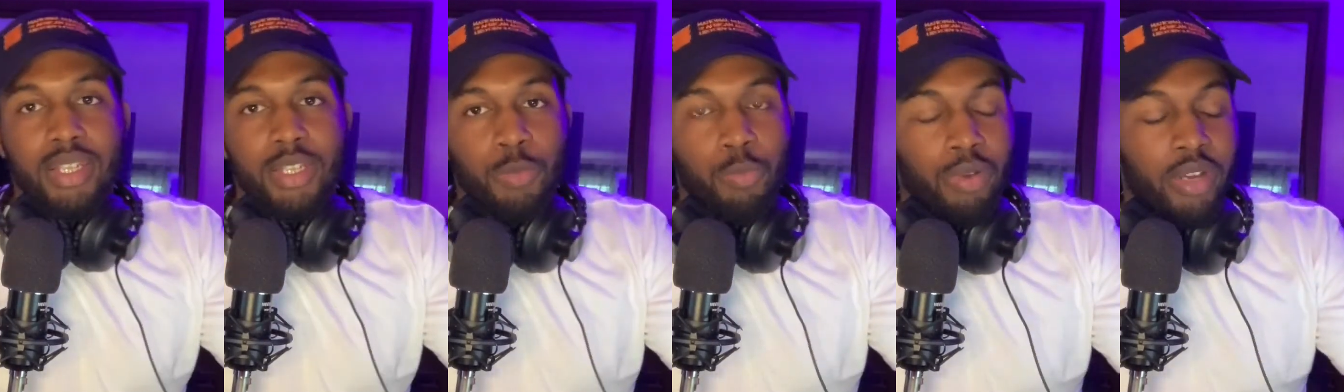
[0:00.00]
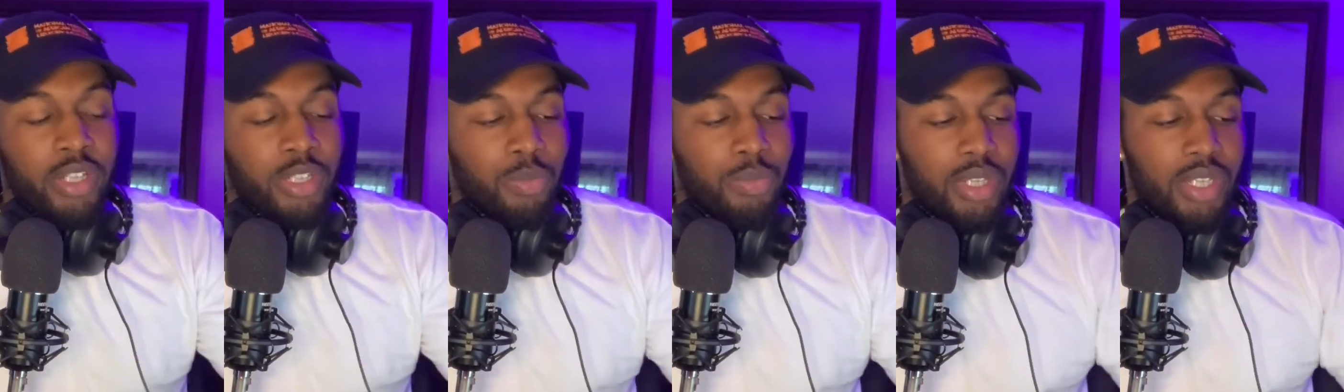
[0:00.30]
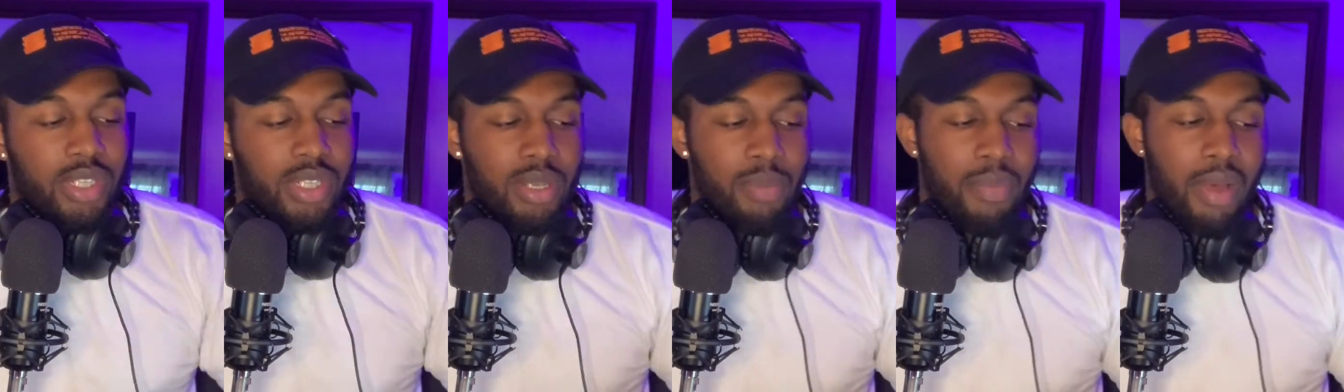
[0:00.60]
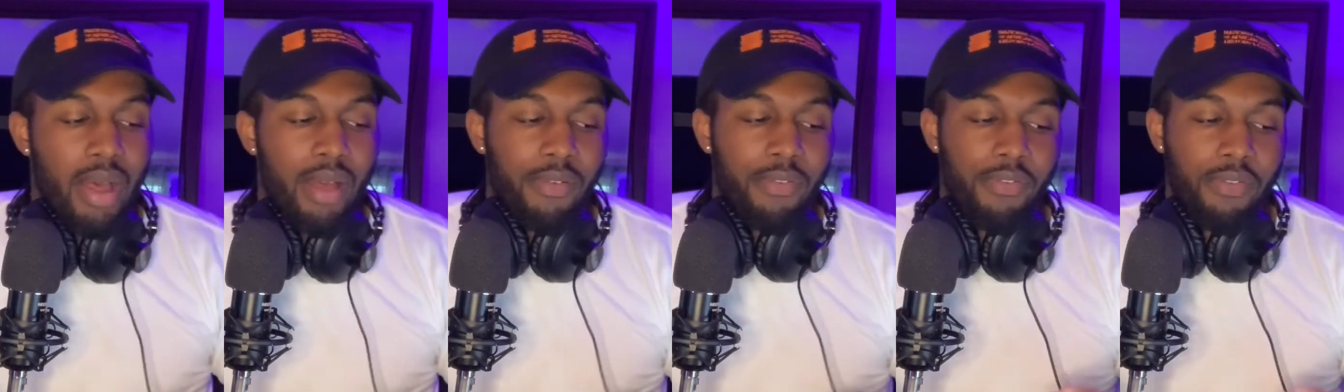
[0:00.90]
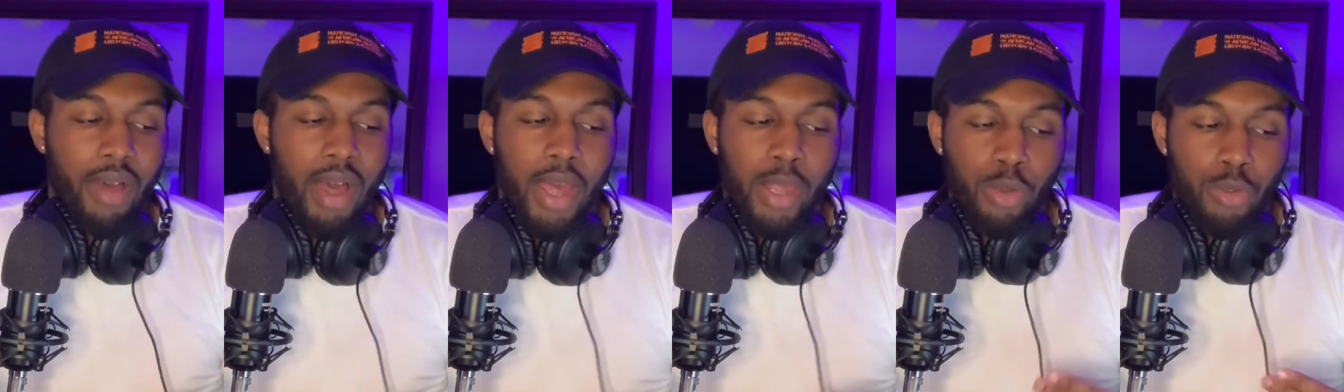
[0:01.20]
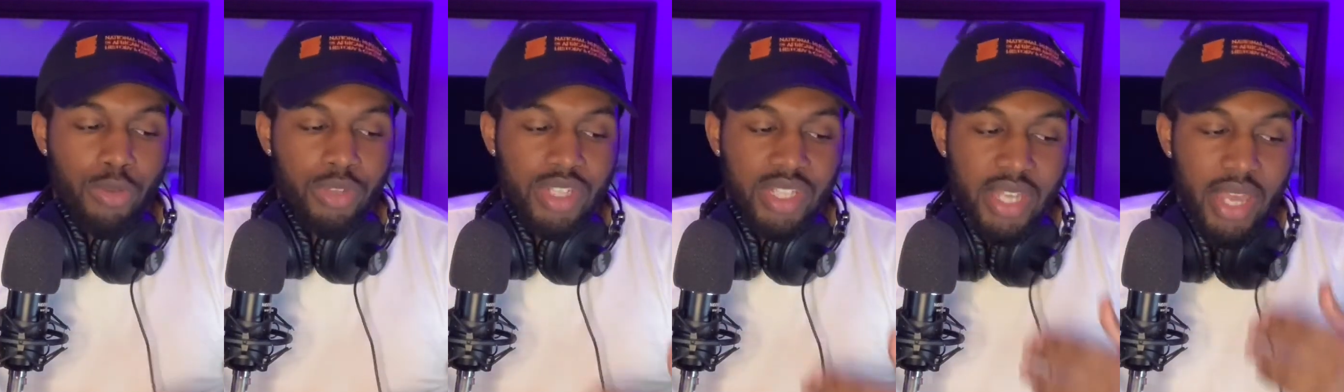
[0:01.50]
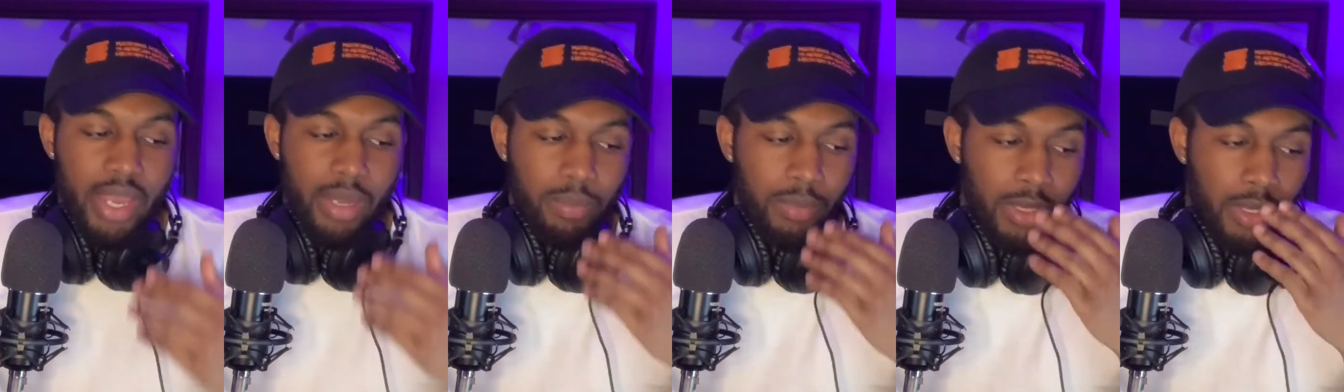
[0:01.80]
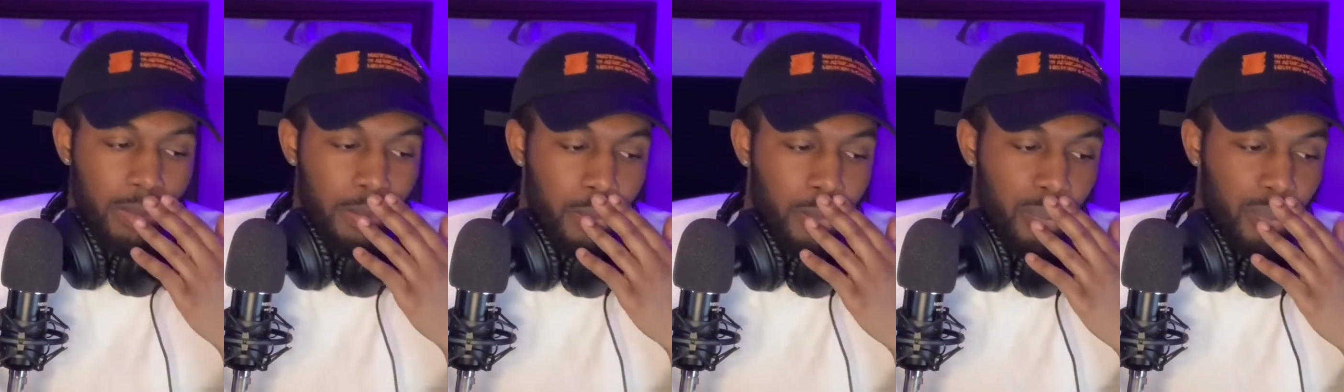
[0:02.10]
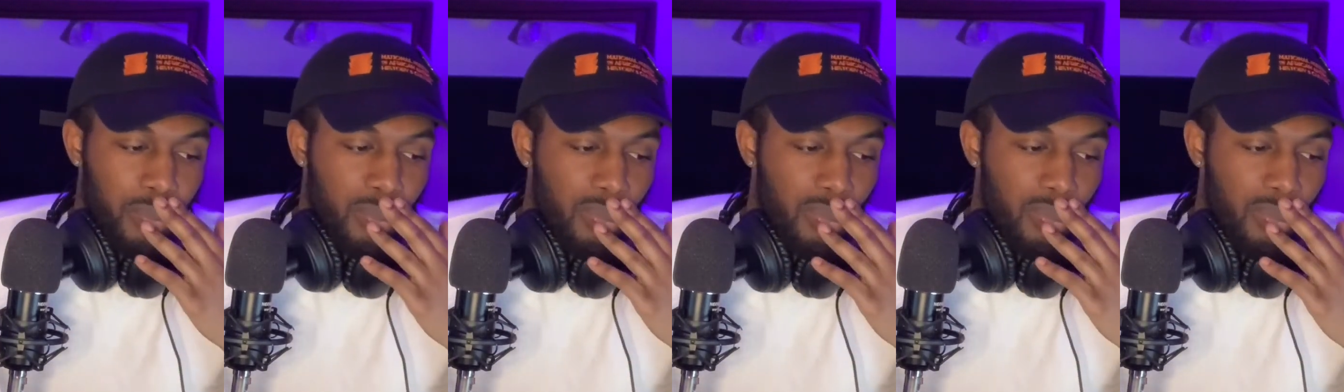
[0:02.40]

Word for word: This brings me to my final segment